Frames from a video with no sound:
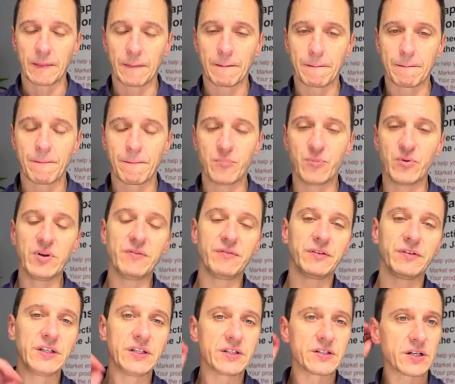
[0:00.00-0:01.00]

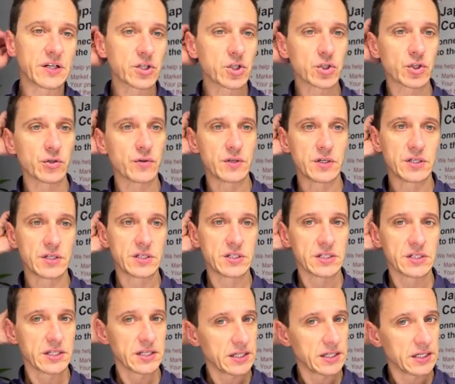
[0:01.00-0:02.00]
briefly touched on
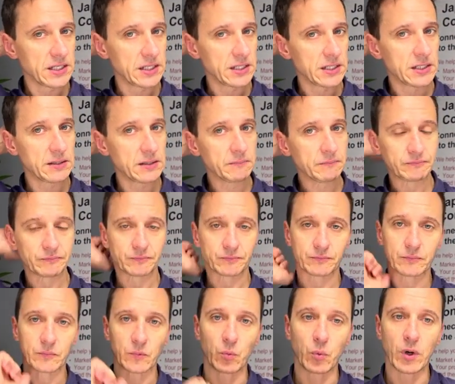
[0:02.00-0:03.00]
this in
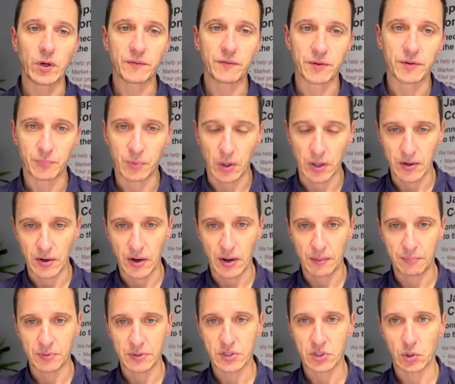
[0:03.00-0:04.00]
one of the prior
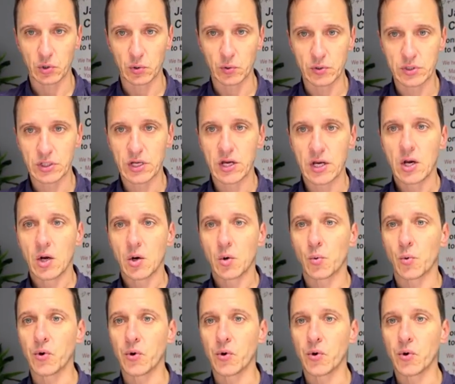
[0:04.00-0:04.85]
episodes, where you